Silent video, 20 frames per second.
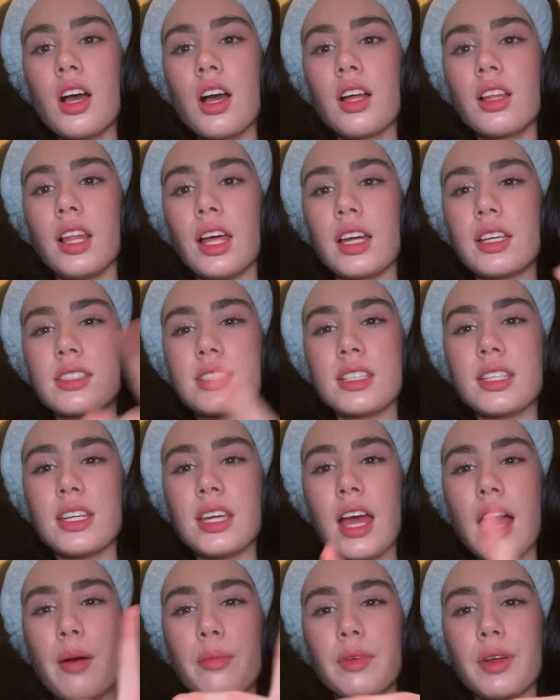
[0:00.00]
like see
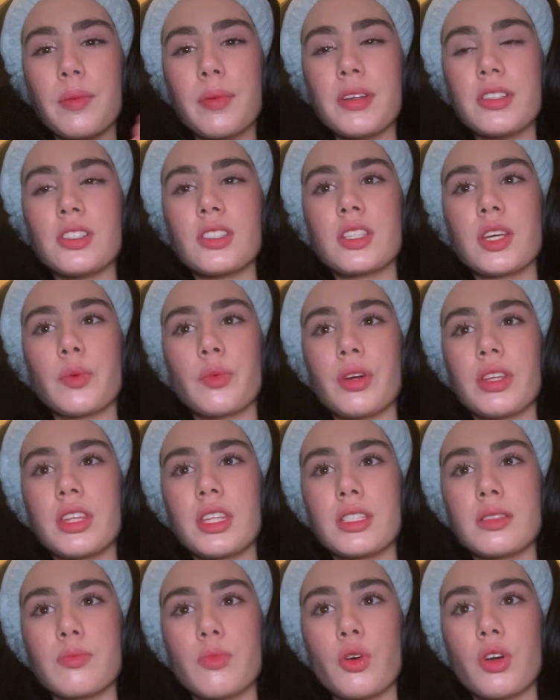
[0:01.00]
how many pages I read
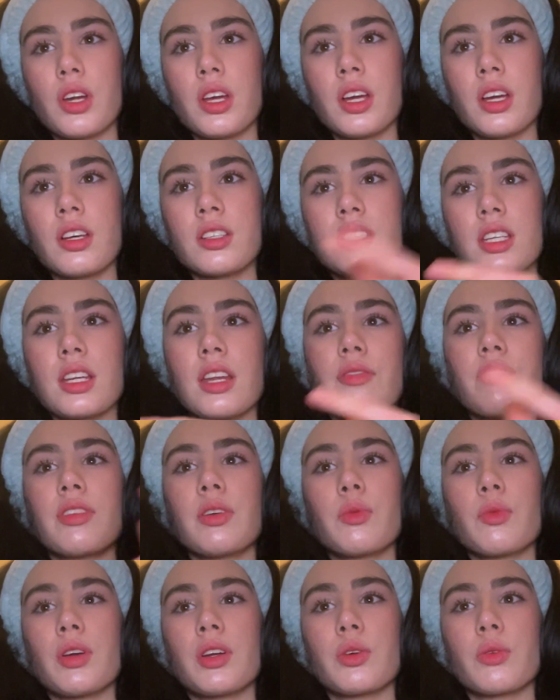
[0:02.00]
this morning, because I definitely
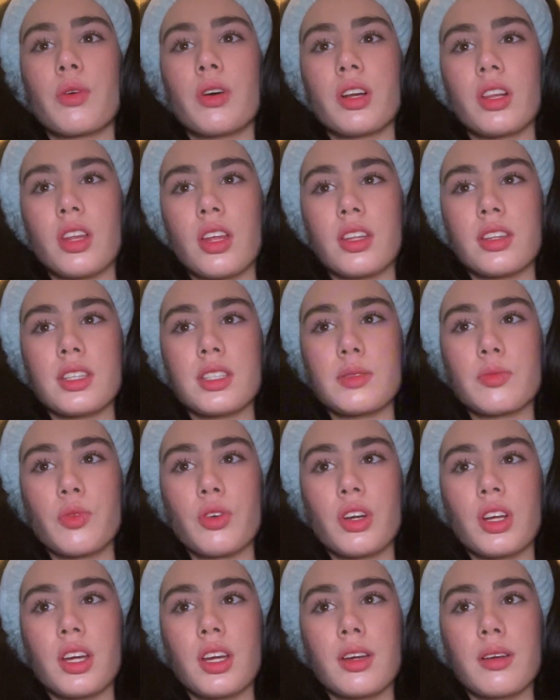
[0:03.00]
read quite a lot this
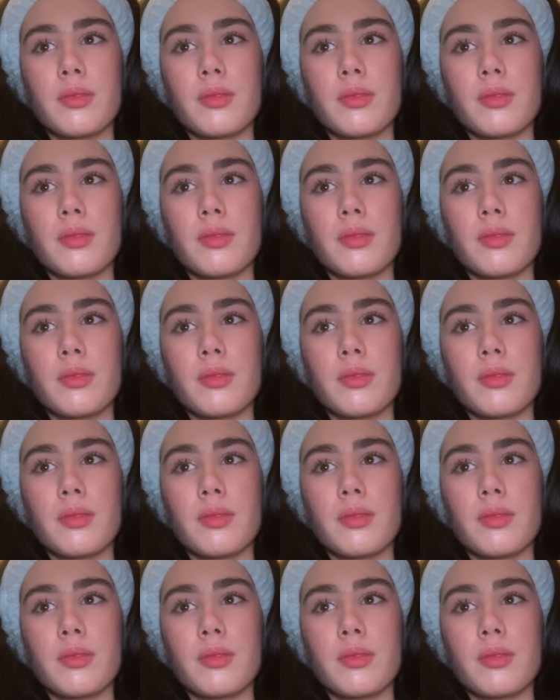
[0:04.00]
morning.